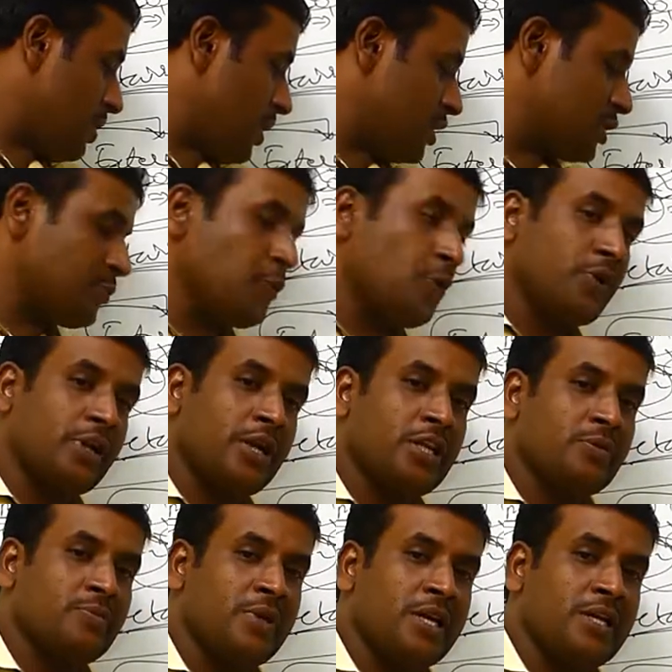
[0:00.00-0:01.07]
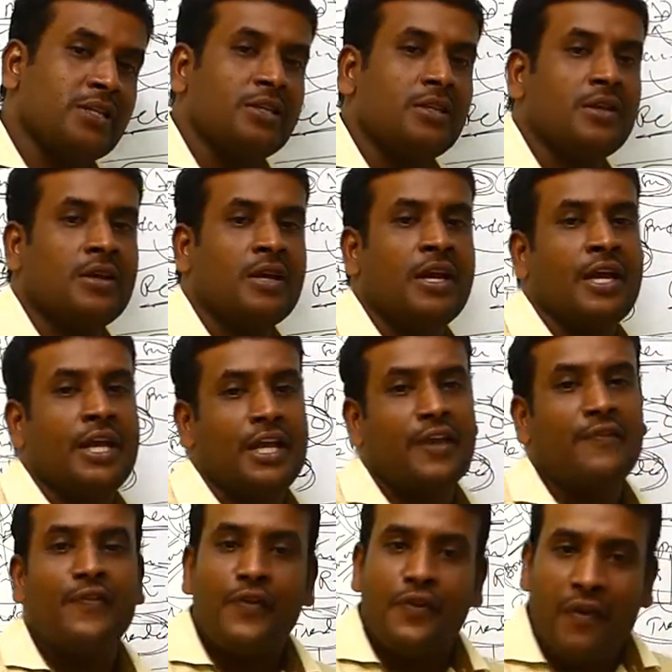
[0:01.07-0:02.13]
Export trade is means
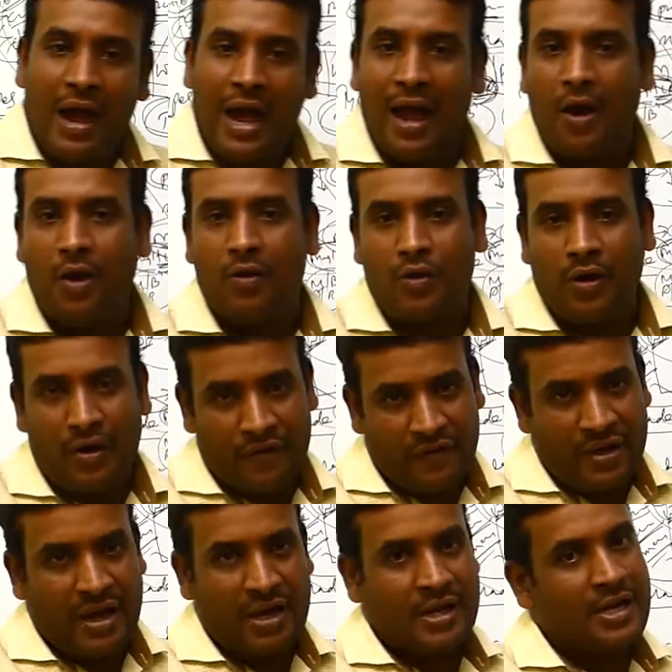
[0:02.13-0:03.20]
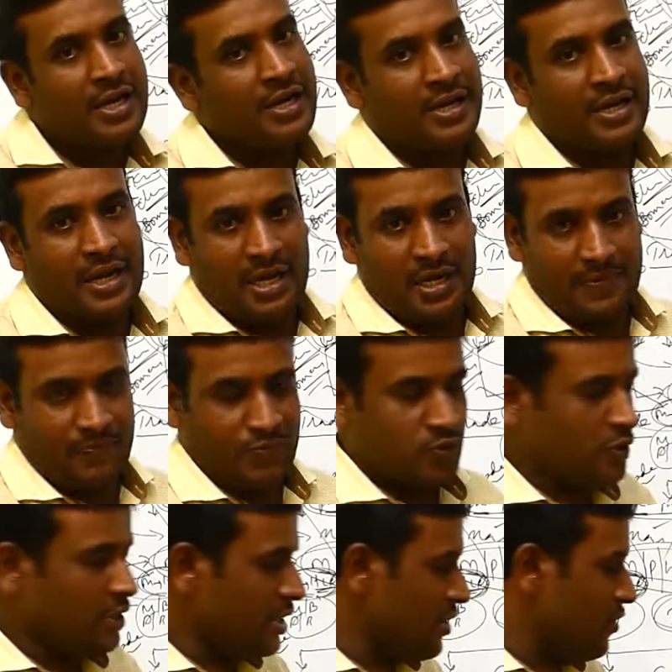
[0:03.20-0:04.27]
if you have, we are in India,
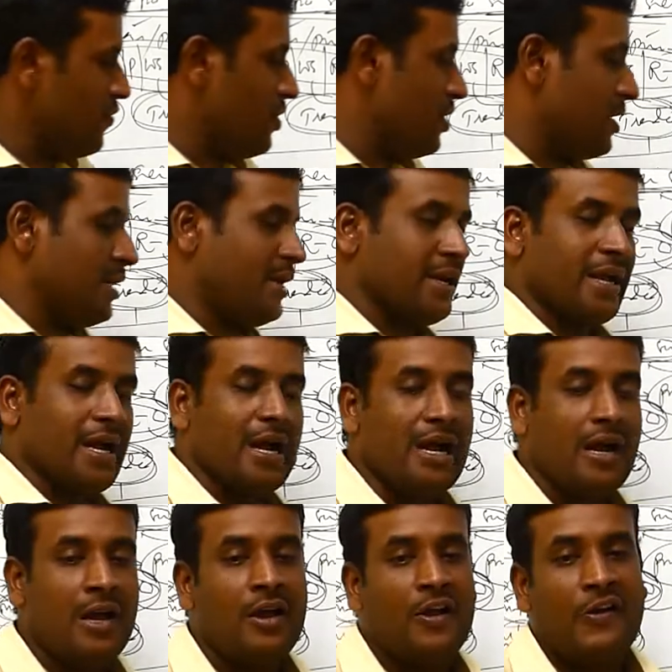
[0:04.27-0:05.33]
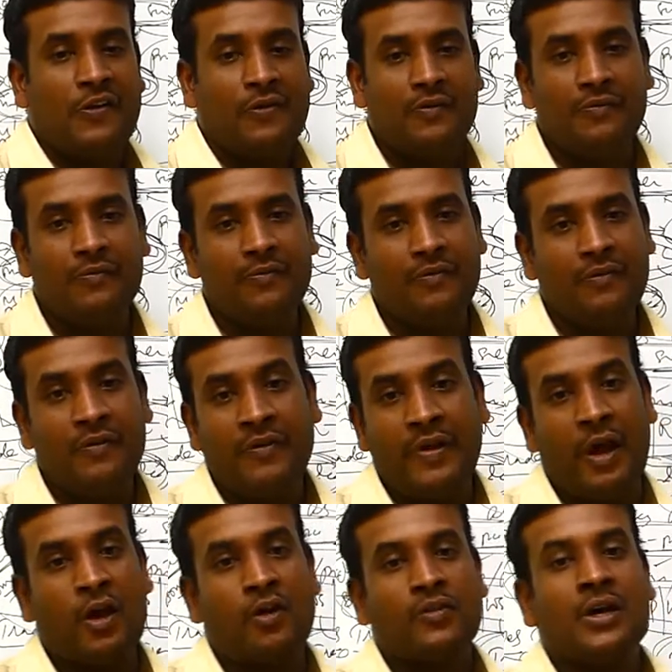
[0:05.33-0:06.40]
so in your India we
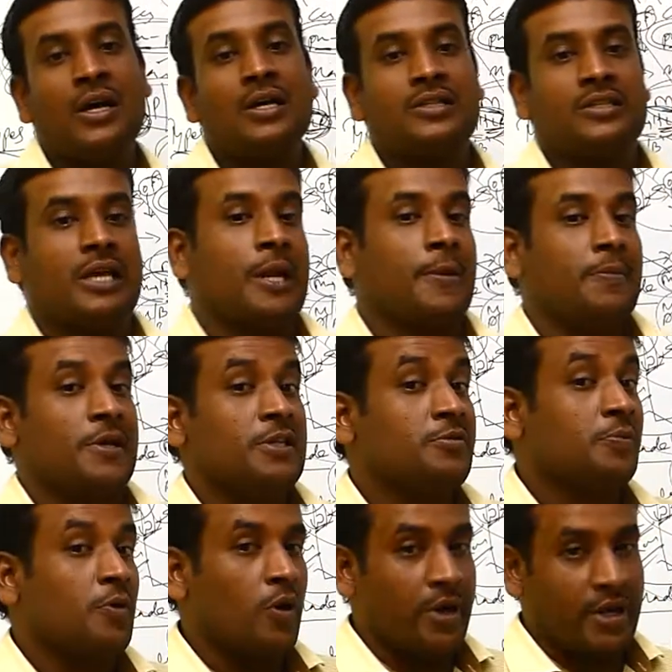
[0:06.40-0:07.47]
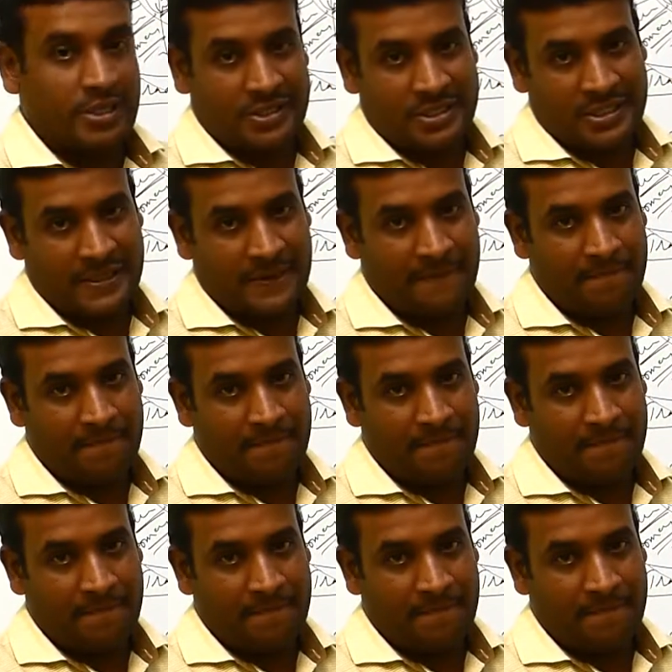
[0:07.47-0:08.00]
have the surplus products.